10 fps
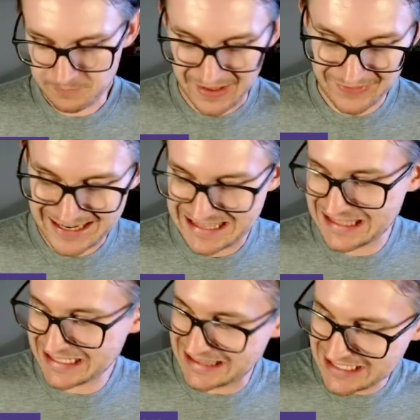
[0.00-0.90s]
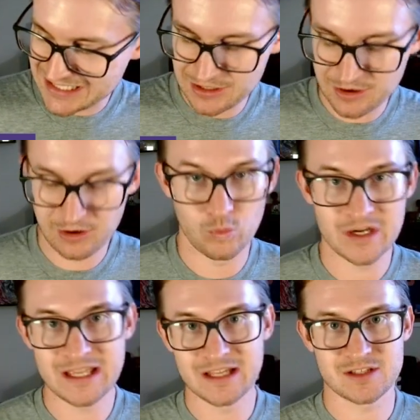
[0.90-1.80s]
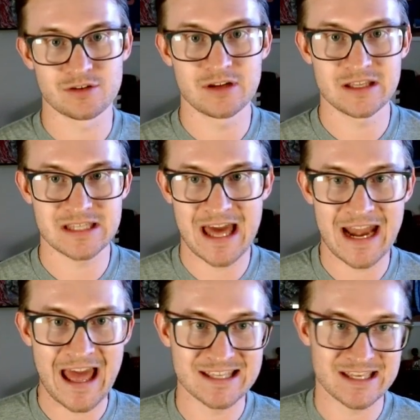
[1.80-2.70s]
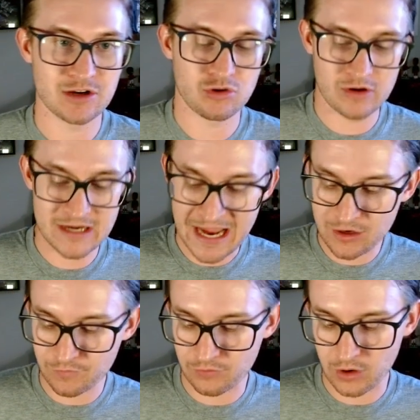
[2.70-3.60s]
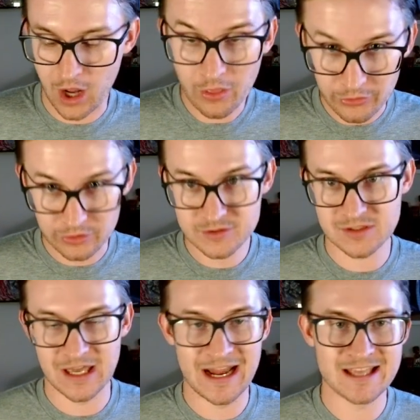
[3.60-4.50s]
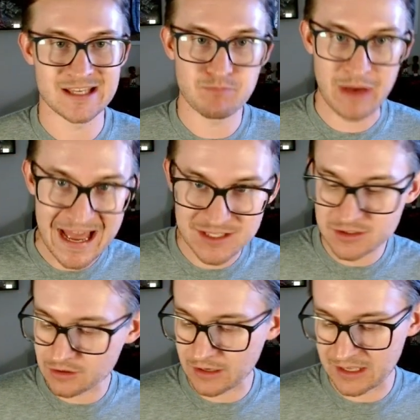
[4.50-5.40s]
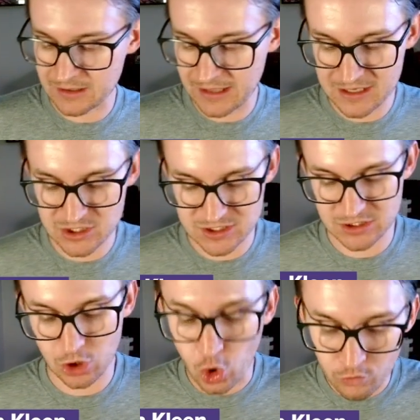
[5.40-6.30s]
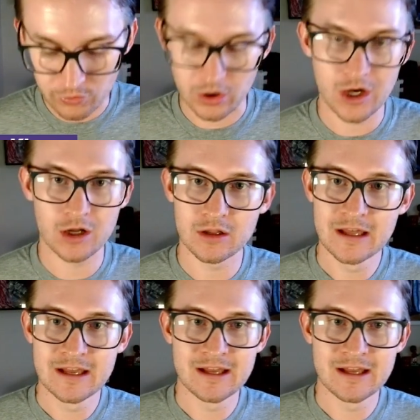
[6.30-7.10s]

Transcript: And then I think this year, what he answered is that as a creator for others and as a passer and just an overall